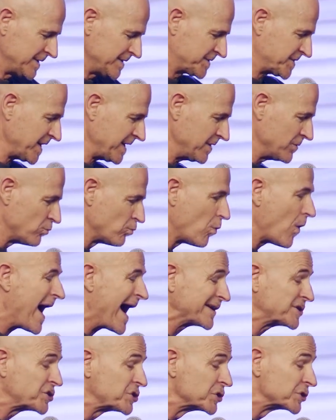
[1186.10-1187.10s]
seeing
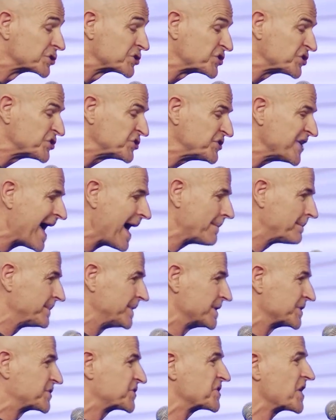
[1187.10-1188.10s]
watch your
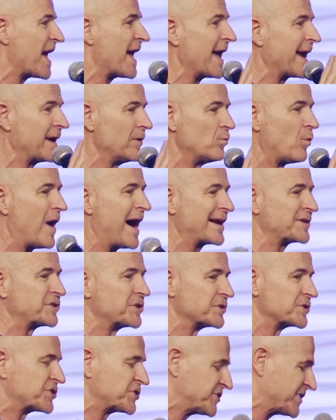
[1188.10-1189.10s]
step, the sign,
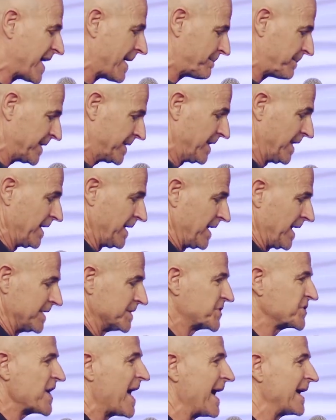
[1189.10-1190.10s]
watch your step
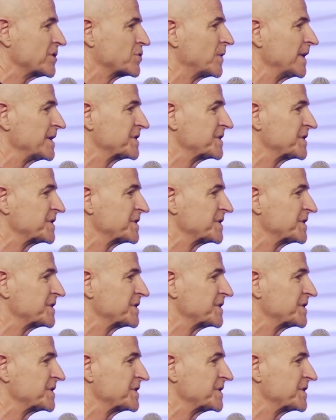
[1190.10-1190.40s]
and signs.